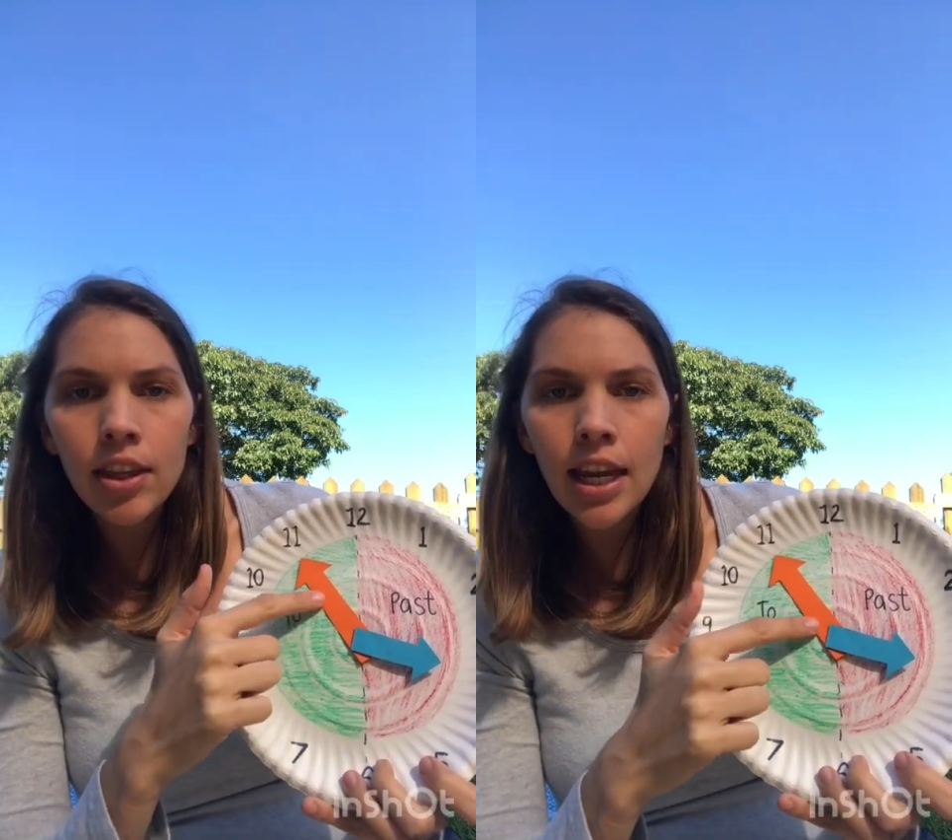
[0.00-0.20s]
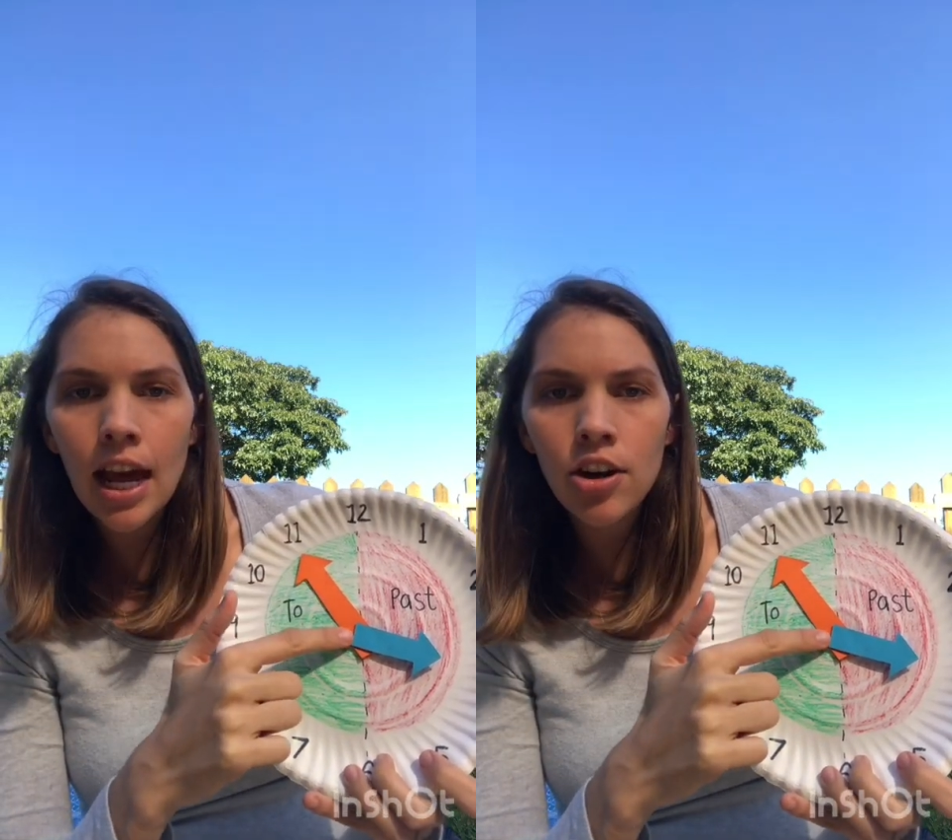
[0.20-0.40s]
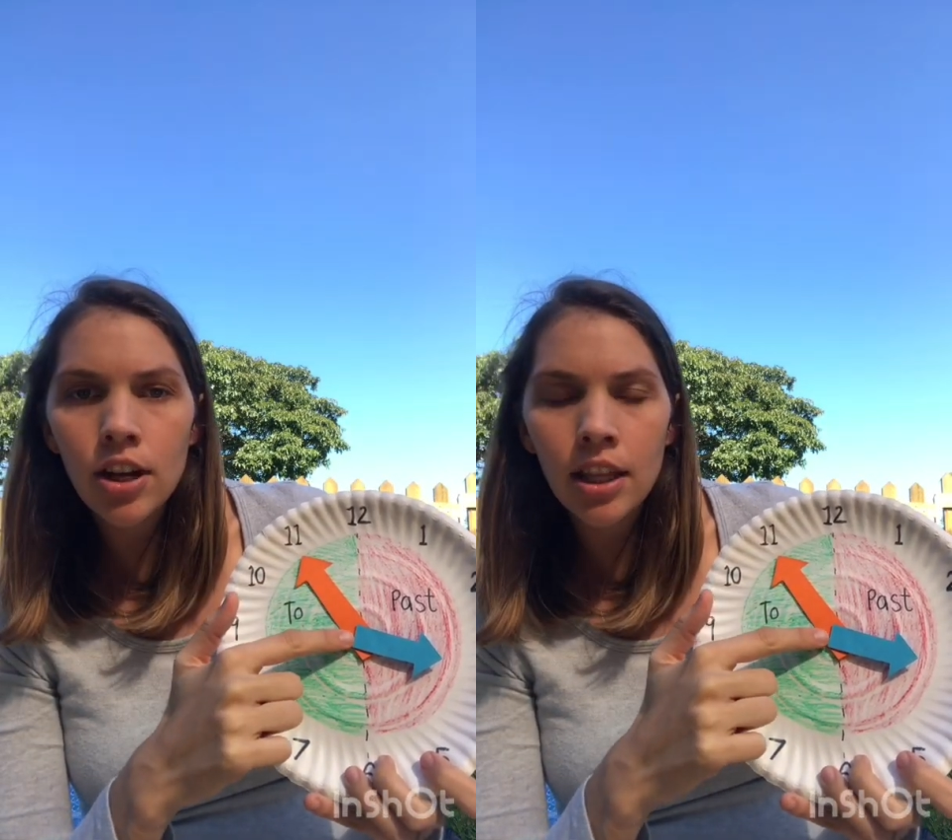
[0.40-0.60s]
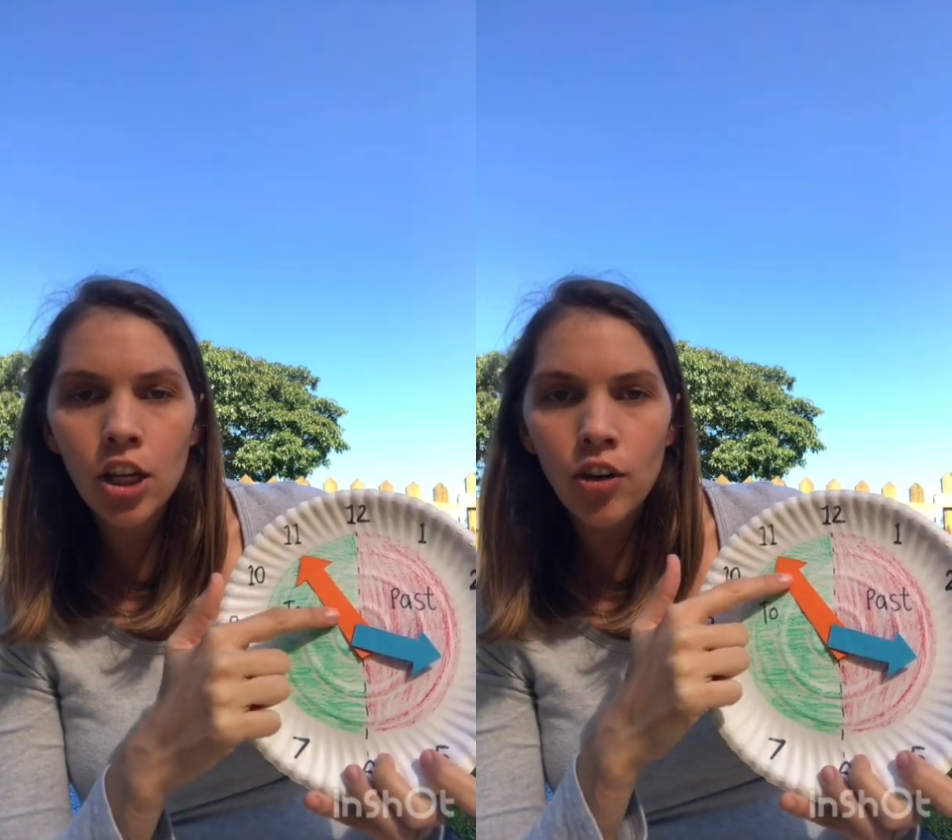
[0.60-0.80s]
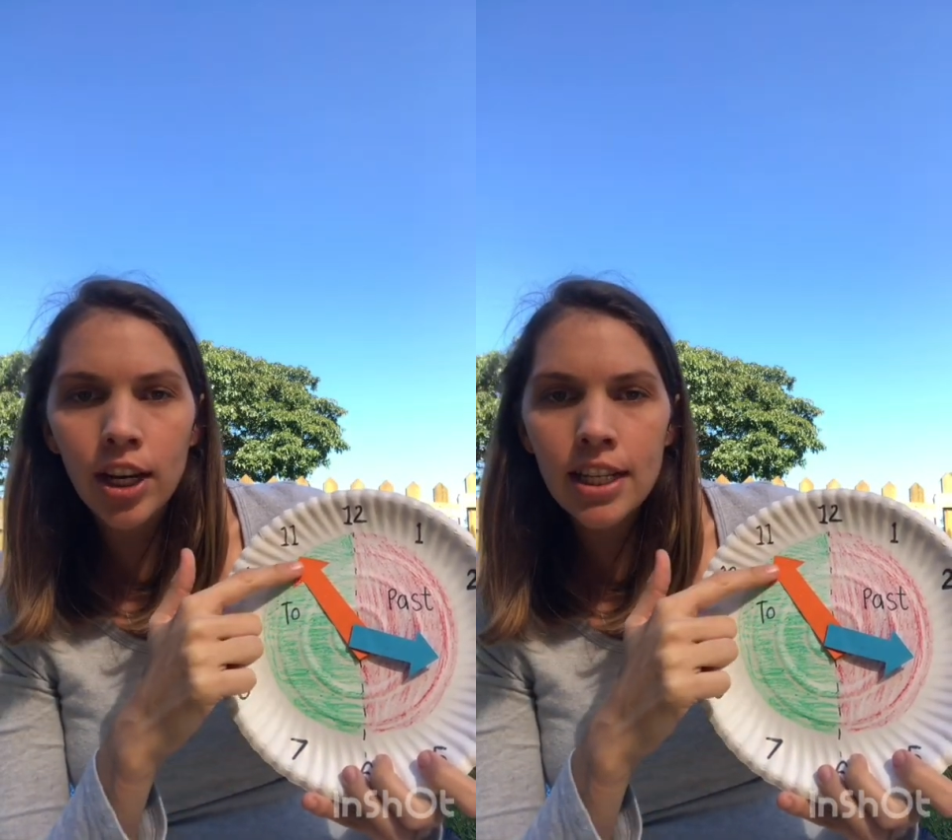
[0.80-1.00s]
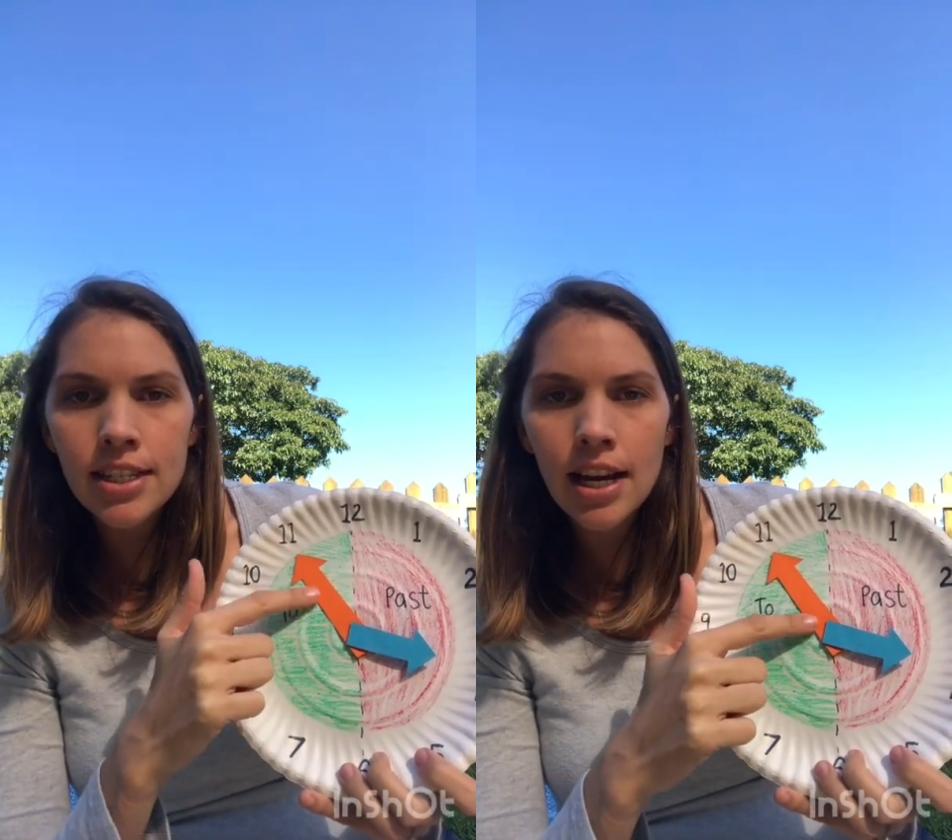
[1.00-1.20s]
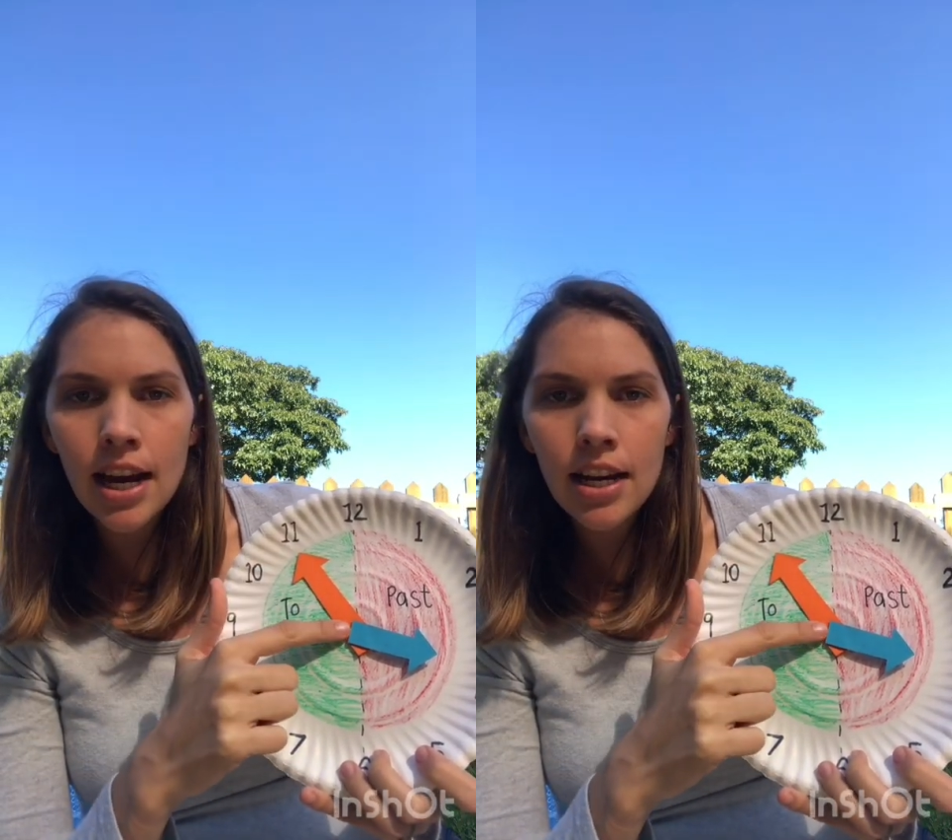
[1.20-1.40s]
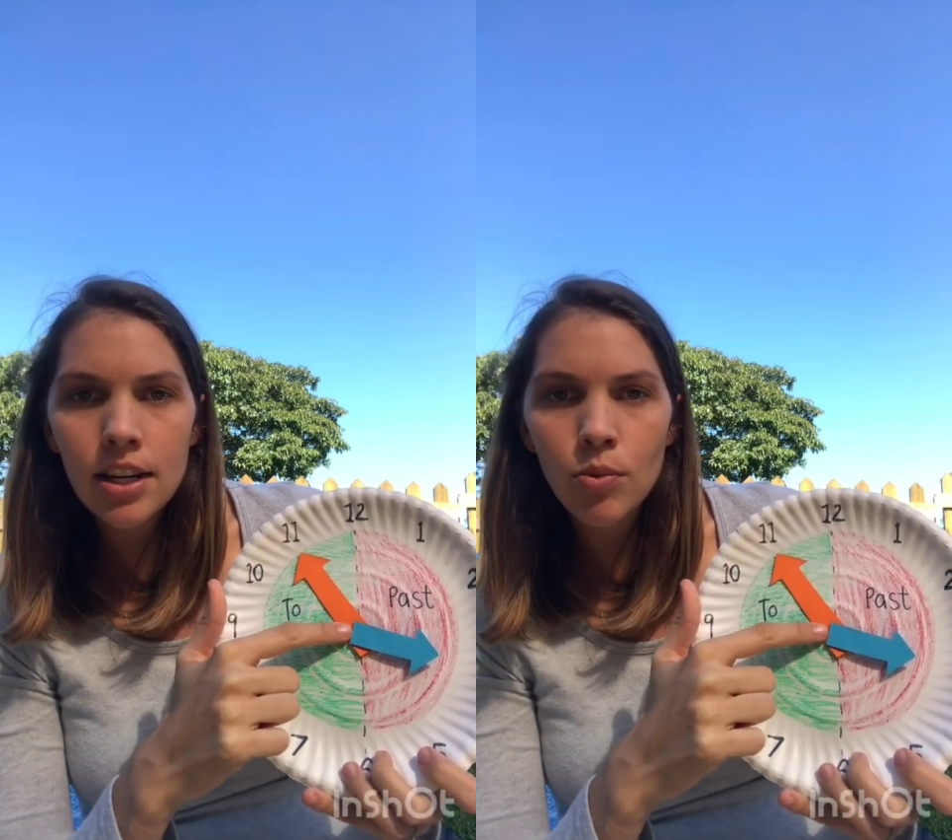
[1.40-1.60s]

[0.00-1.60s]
yellow and the green side,